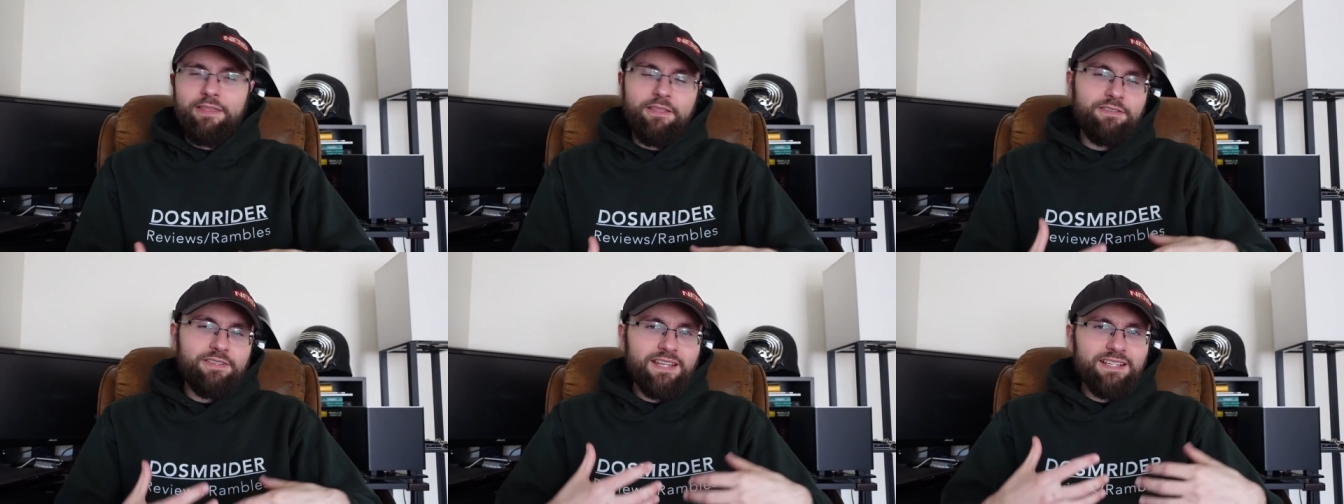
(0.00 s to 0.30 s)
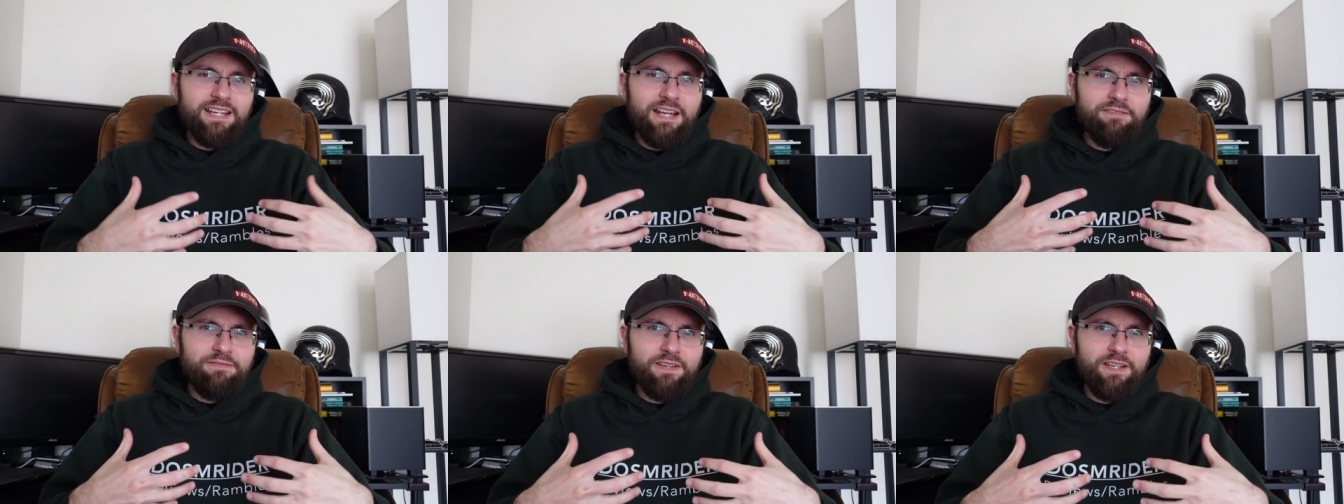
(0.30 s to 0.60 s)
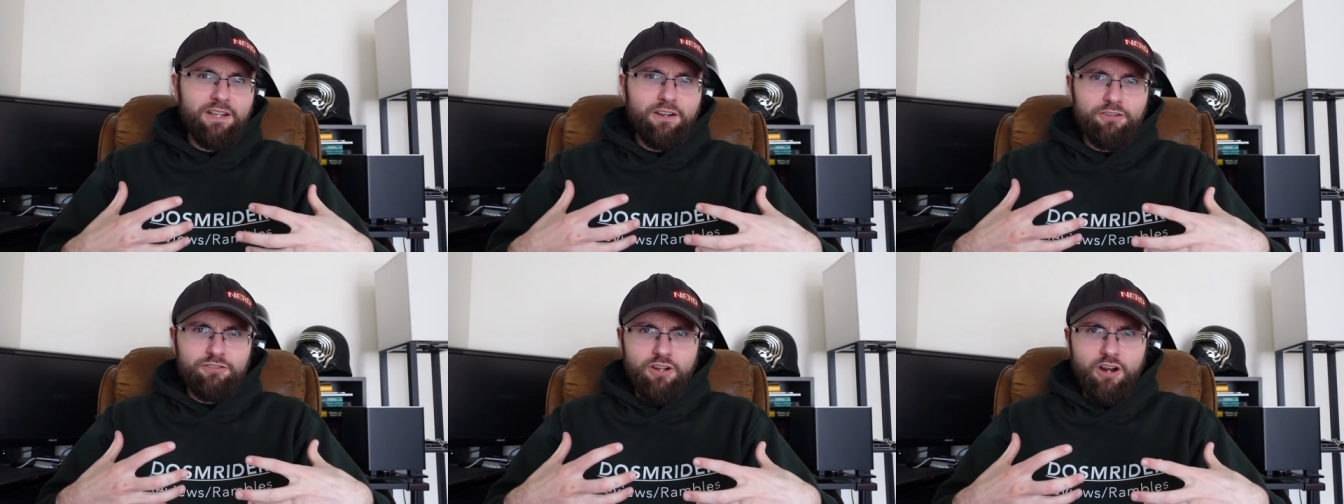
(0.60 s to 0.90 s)
The Sentai
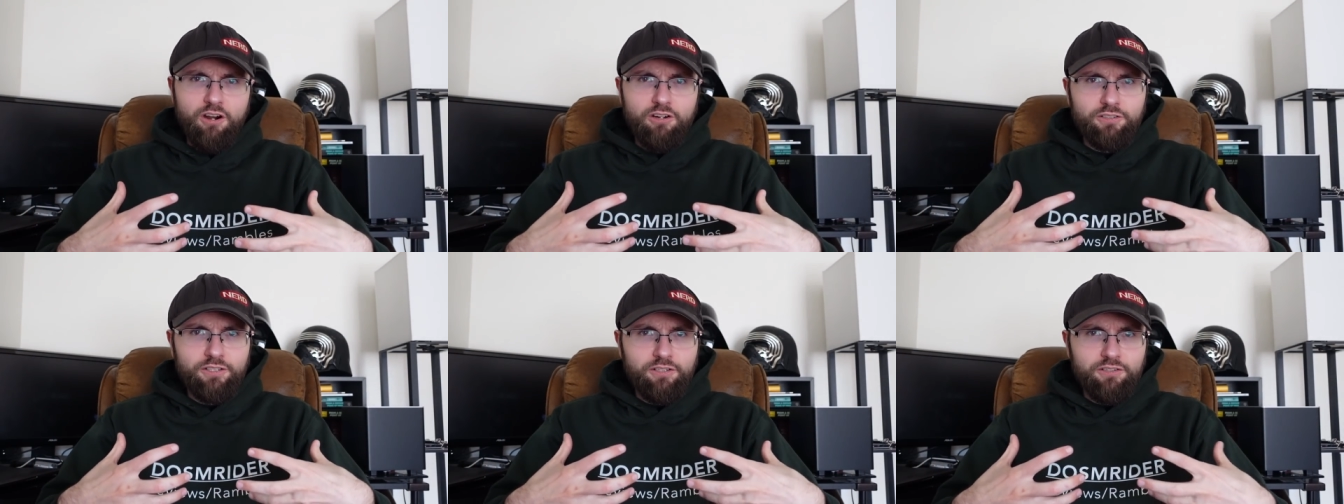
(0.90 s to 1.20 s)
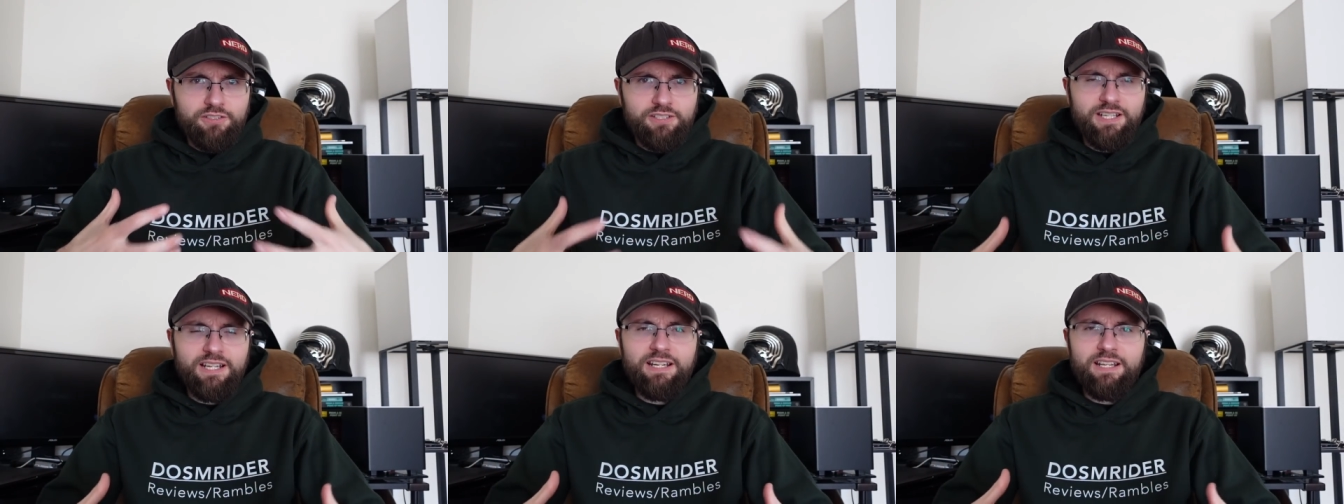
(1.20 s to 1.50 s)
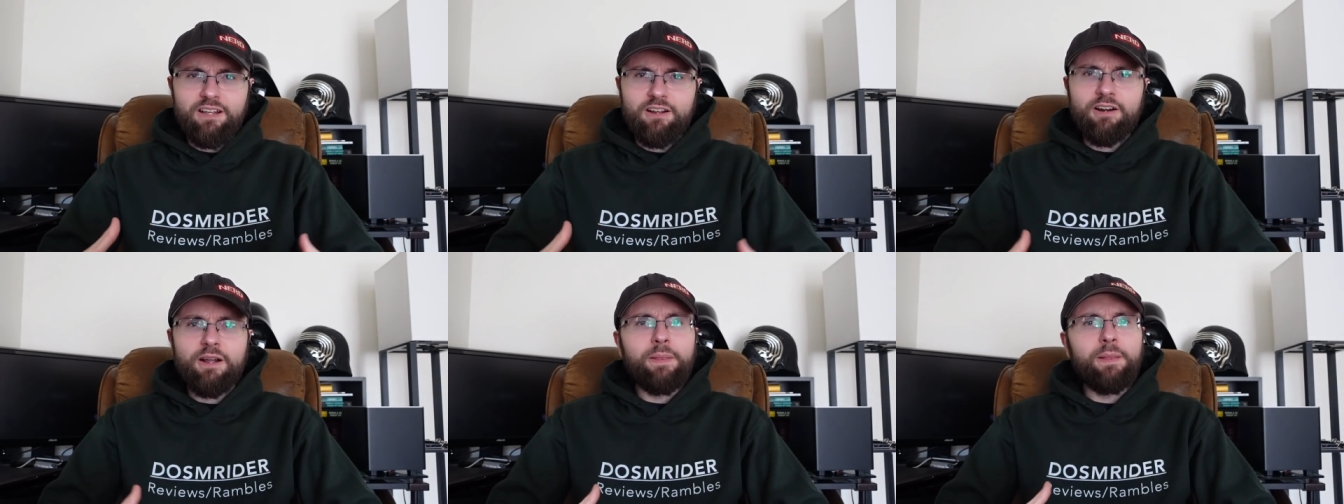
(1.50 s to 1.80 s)
figures are a little
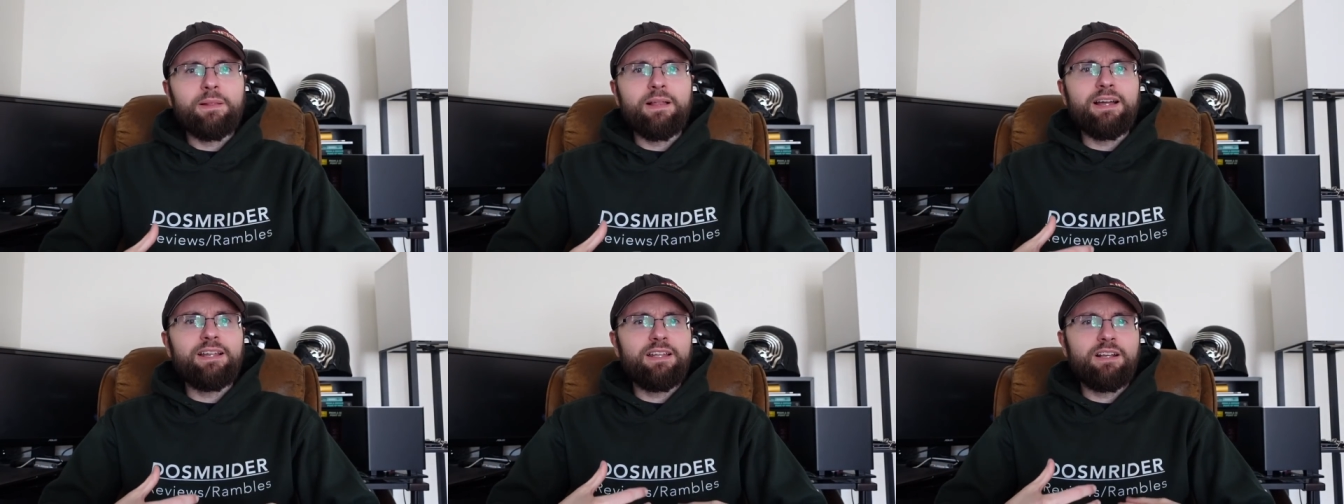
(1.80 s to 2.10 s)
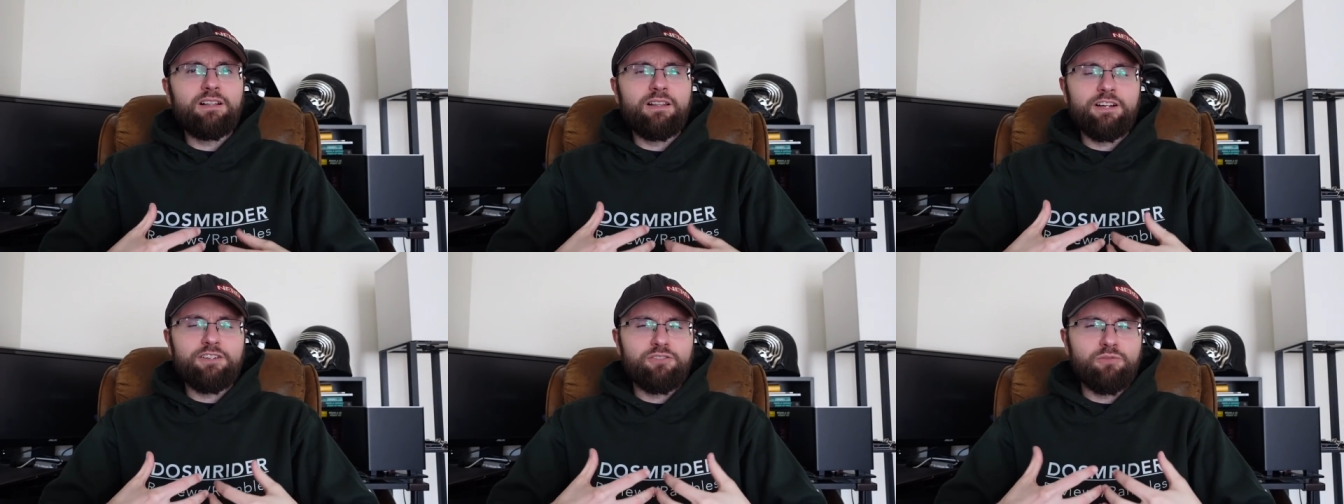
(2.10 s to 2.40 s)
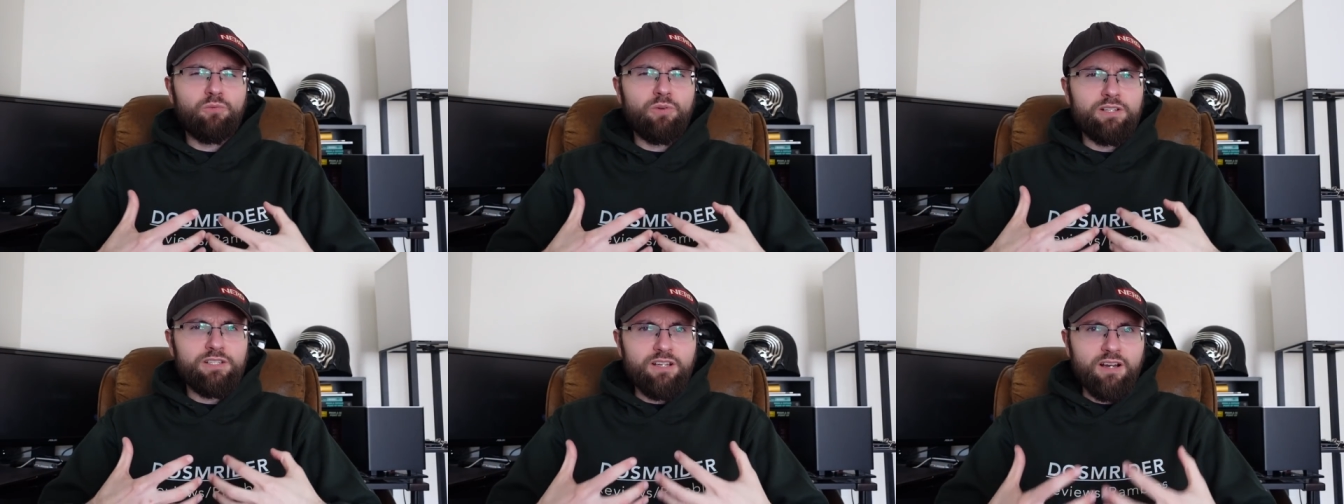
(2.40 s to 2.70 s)
skinnier and the Lightning
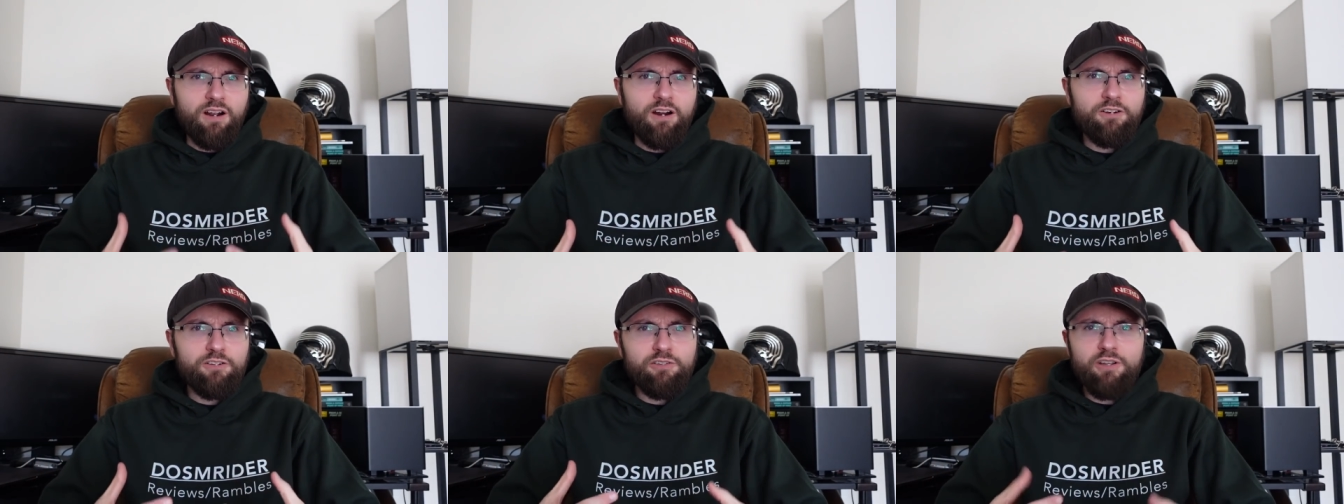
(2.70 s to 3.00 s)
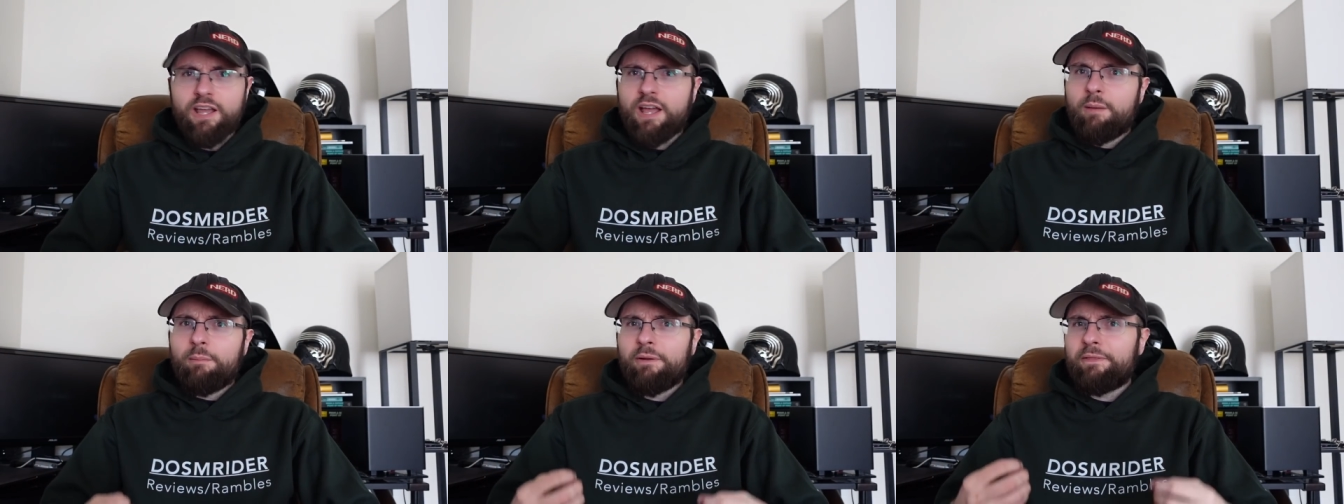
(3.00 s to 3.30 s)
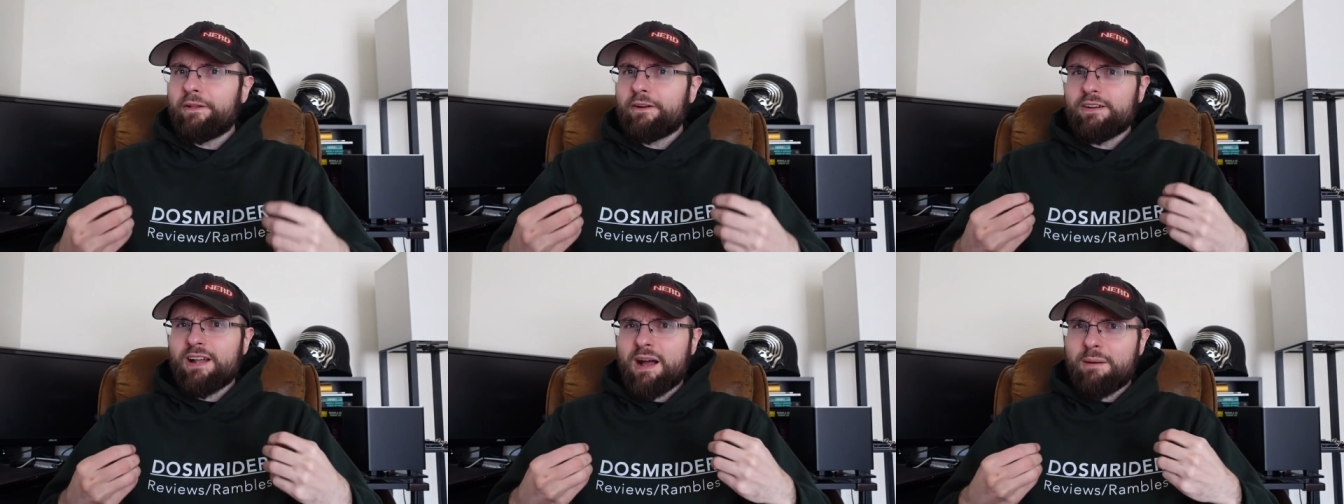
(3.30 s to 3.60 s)
Collection ones aren't,
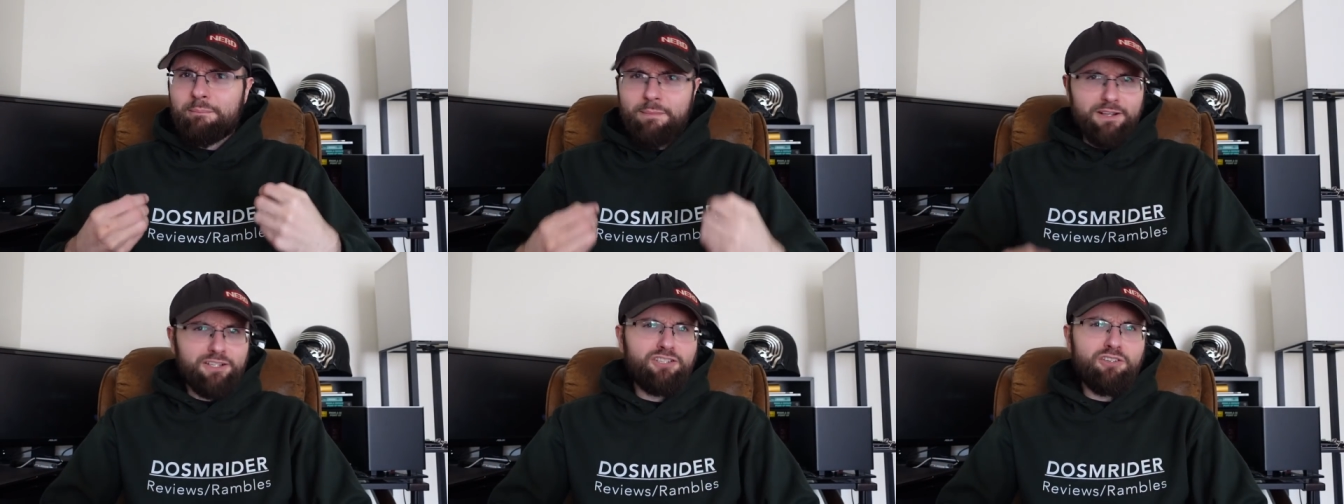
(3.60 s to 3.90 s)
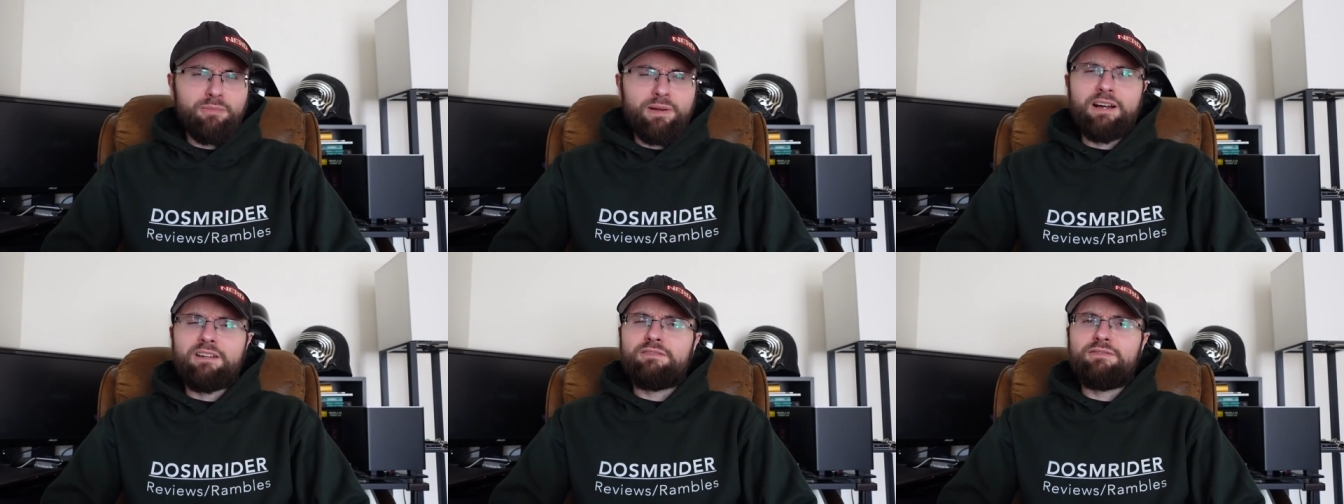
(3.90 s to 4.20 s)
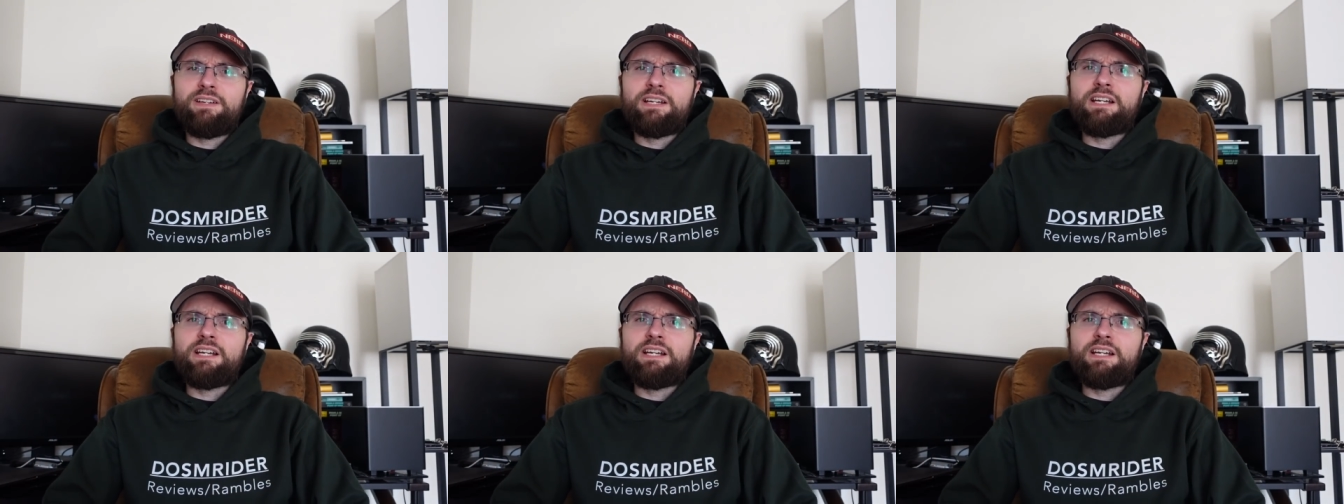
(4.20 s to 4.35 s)
but they're not muscle-bound